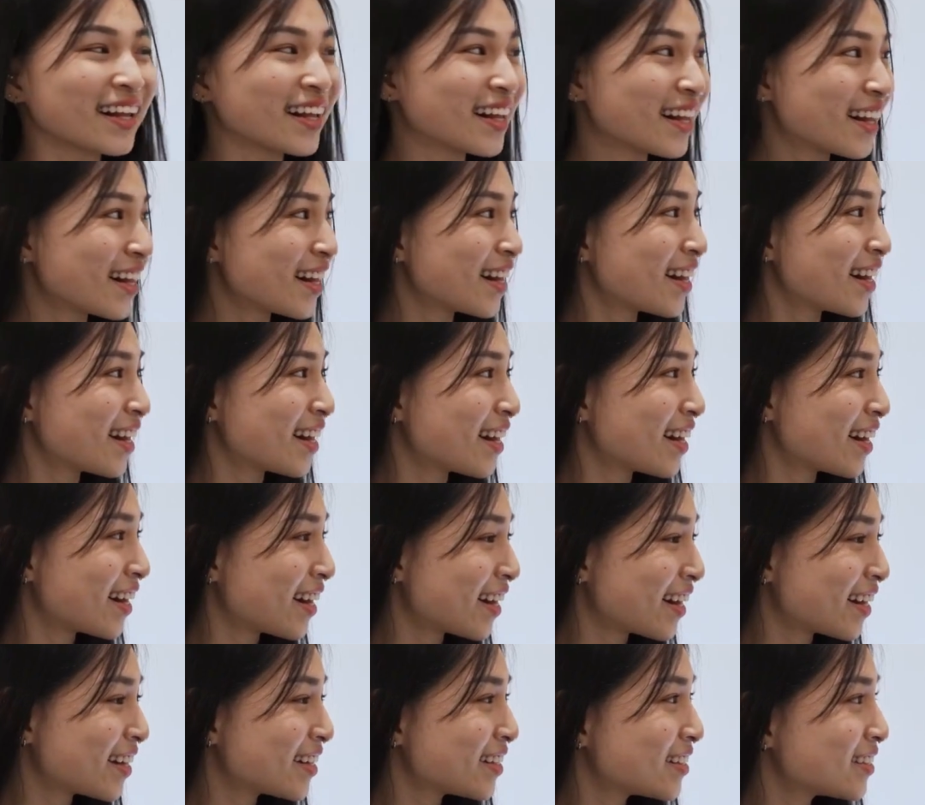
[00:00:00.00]

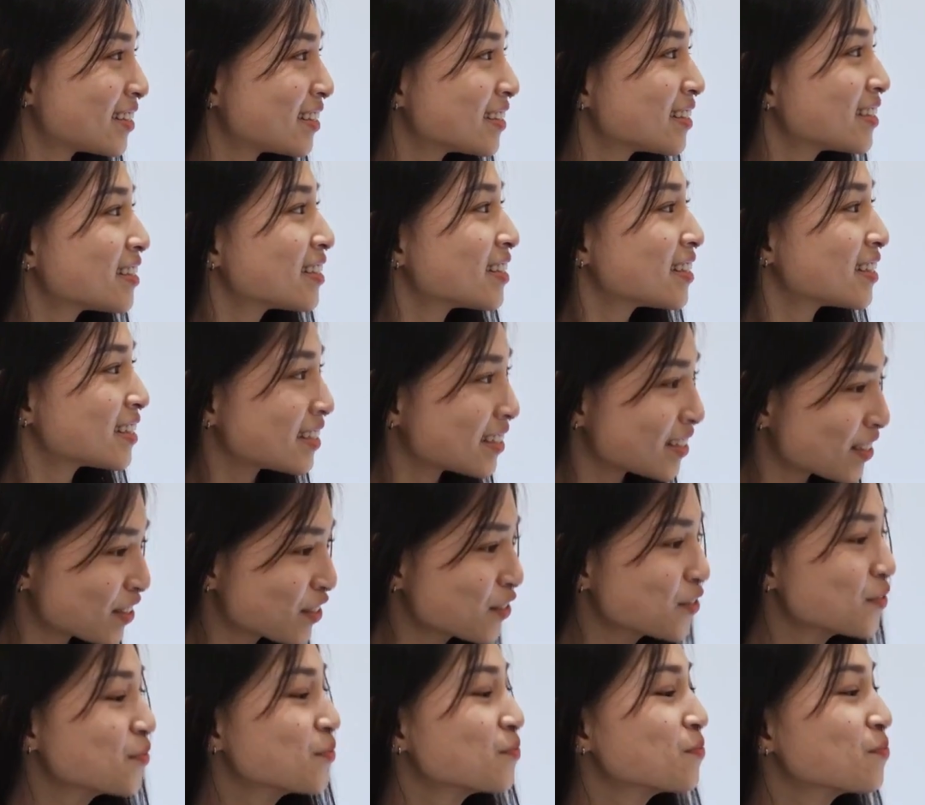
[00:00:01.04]

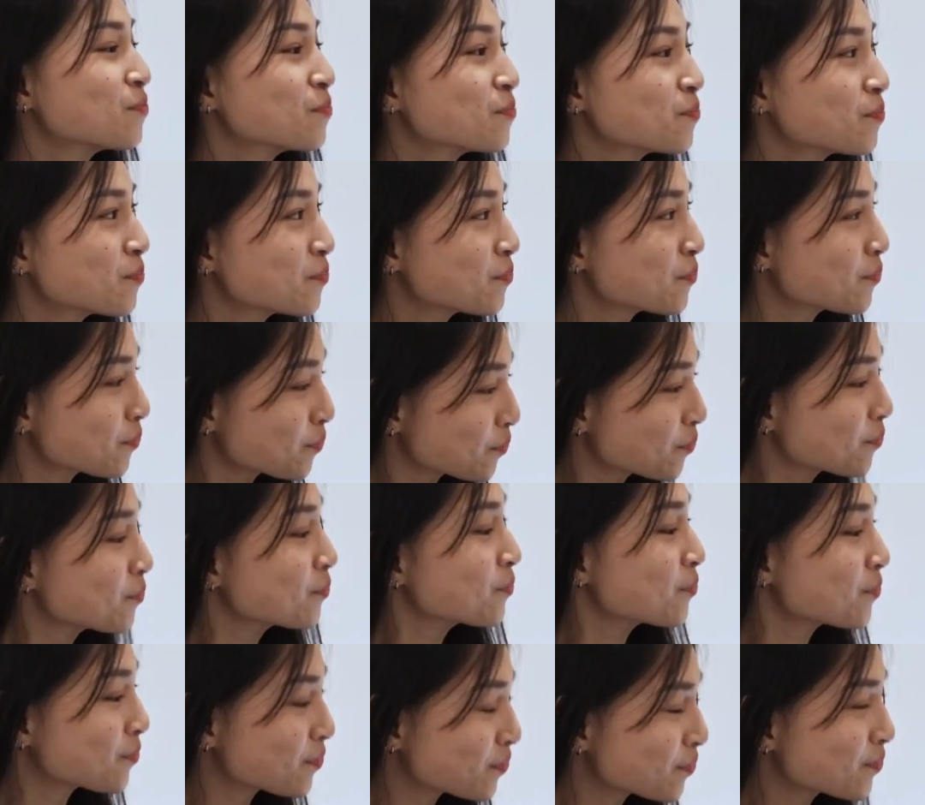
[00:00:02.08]

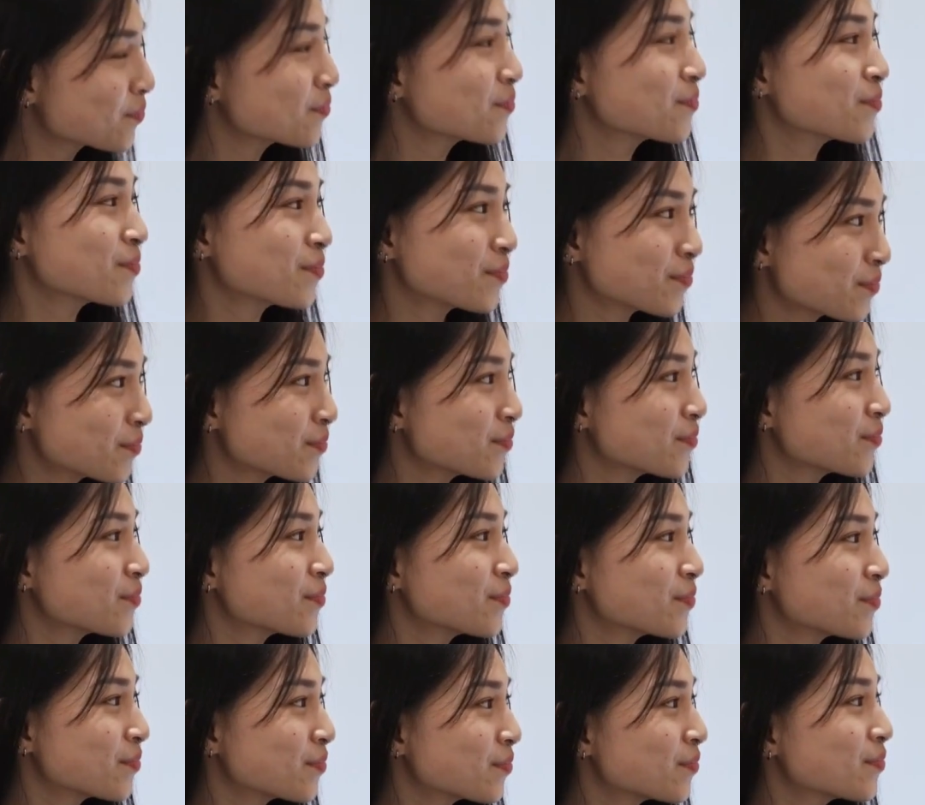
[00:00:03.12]

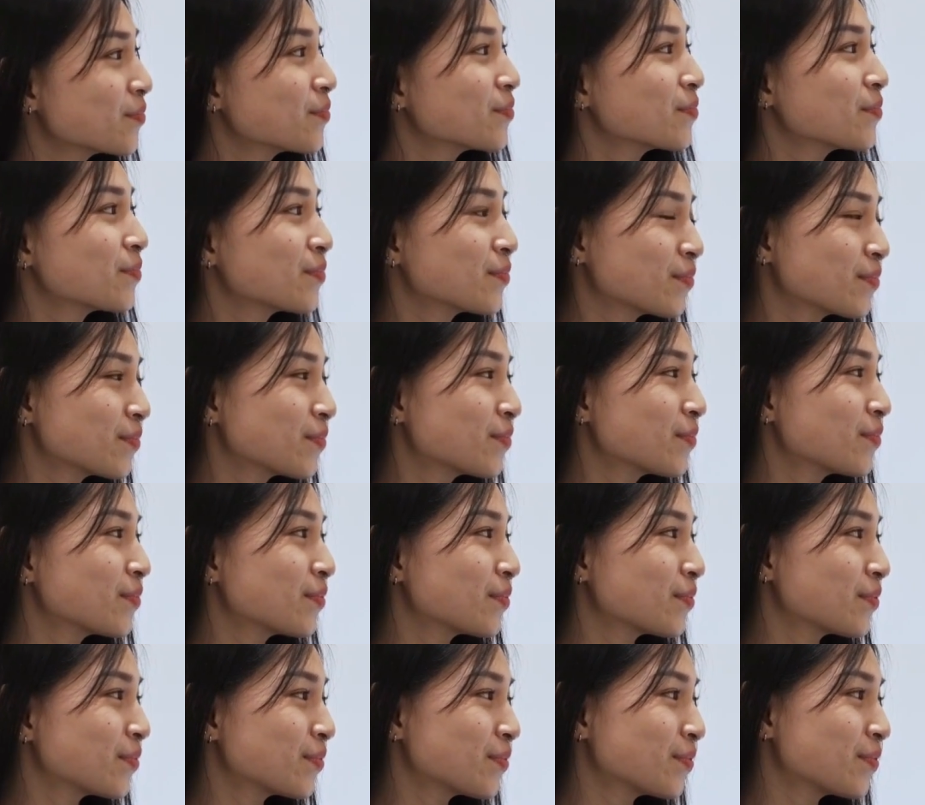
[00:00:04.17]

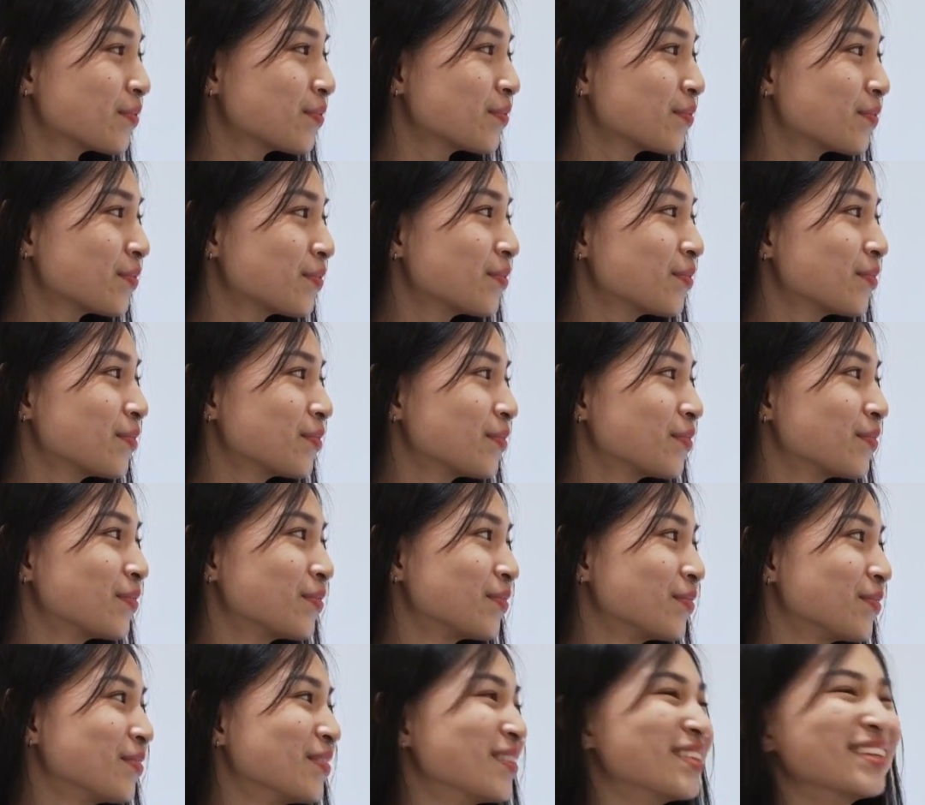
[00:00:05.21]

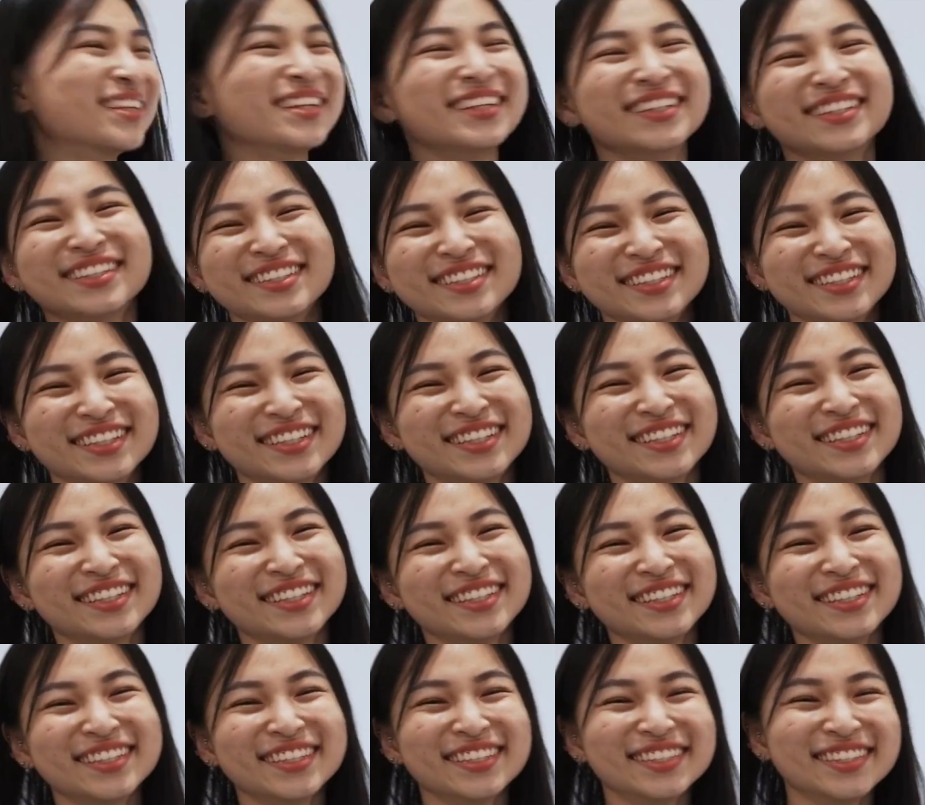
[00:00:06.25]

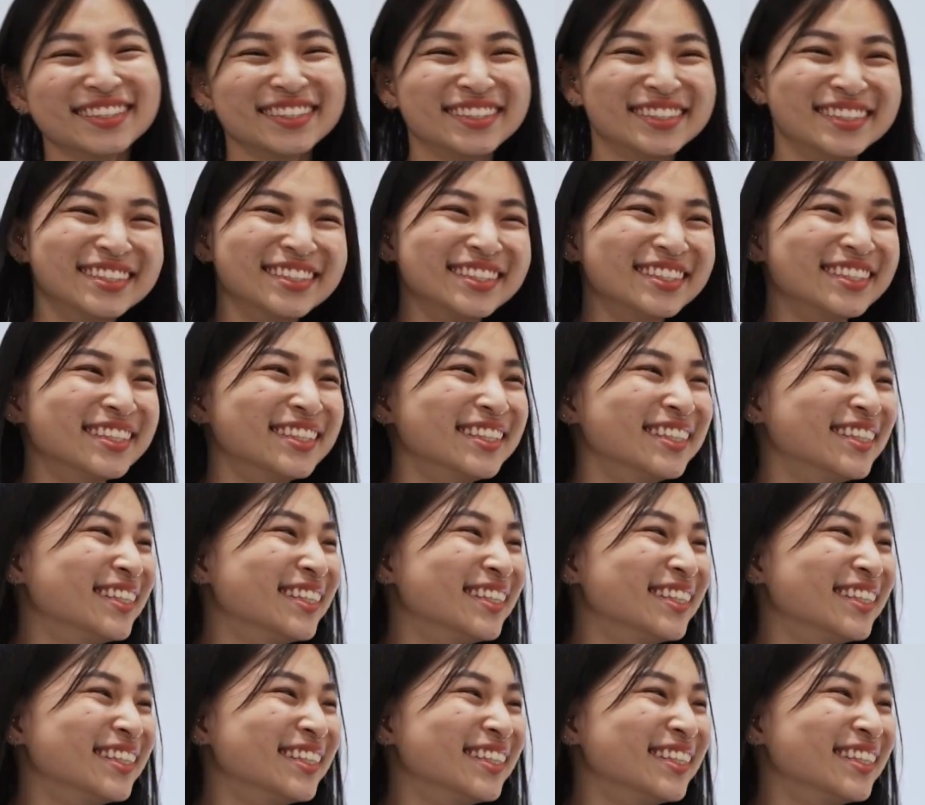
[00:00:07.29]
This person isn't speaking.